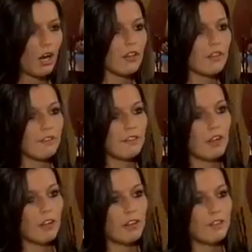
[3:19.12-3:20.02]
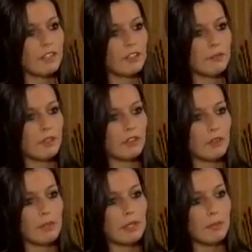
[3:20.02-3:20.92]
Are there fears
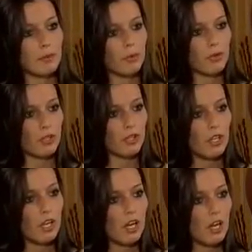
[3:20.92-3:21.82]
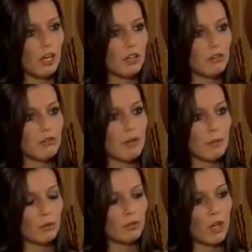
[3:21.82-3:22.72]
amongst the people that the
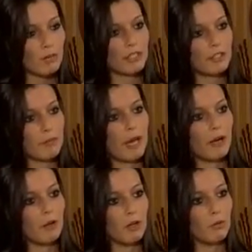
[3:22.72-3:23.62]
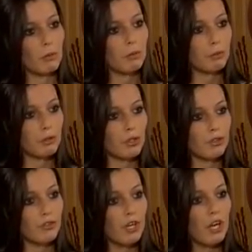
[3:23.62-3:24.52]
rebels coming to power will
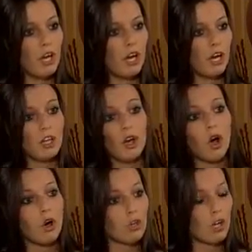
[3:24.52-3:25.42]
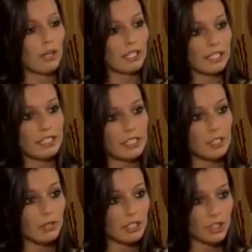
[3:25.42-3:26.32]
prove an ongoing
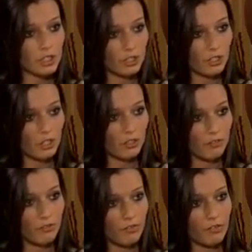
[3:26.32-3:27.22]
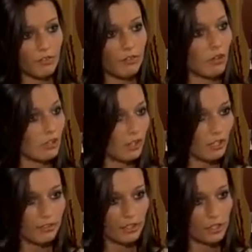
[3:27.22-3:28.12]
continuation of the
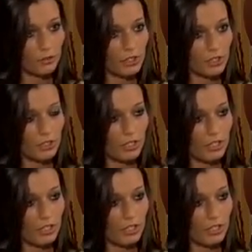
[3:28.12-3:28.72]
volatile situation